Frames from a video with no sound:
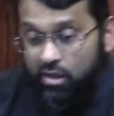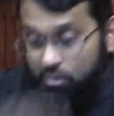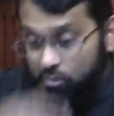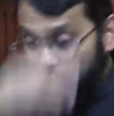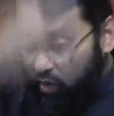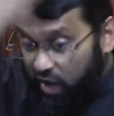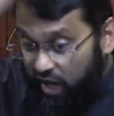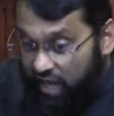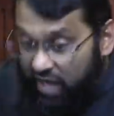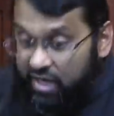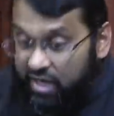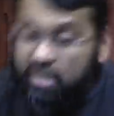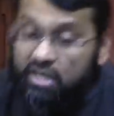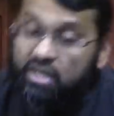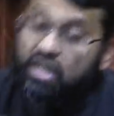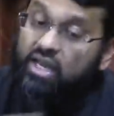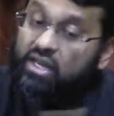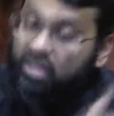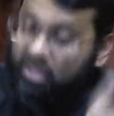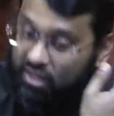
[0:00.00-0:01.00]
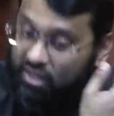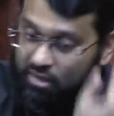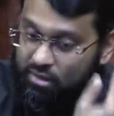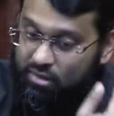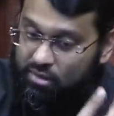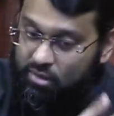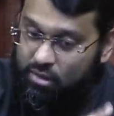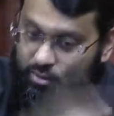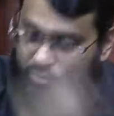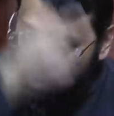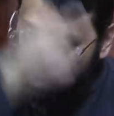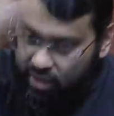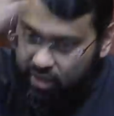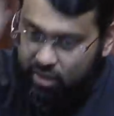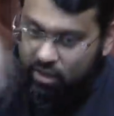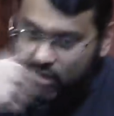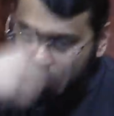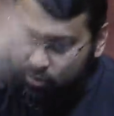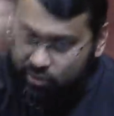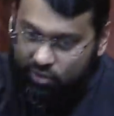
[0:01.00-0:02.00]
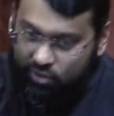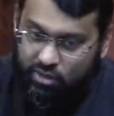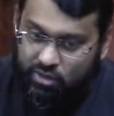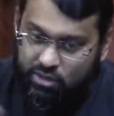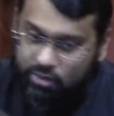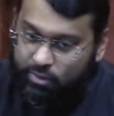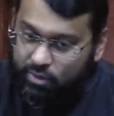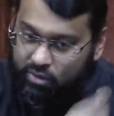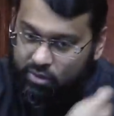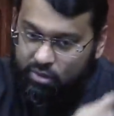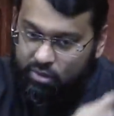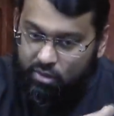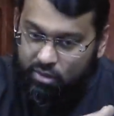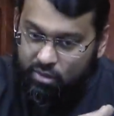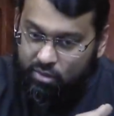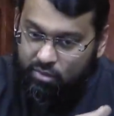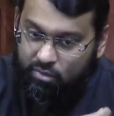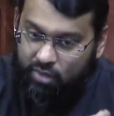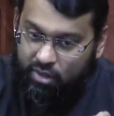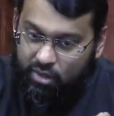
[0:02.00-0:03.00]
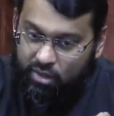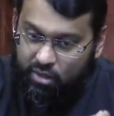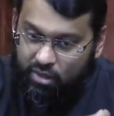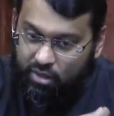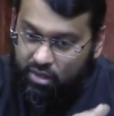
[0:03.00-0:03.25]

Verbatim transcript: Muhannakin, the muhannak, we talked about it, right?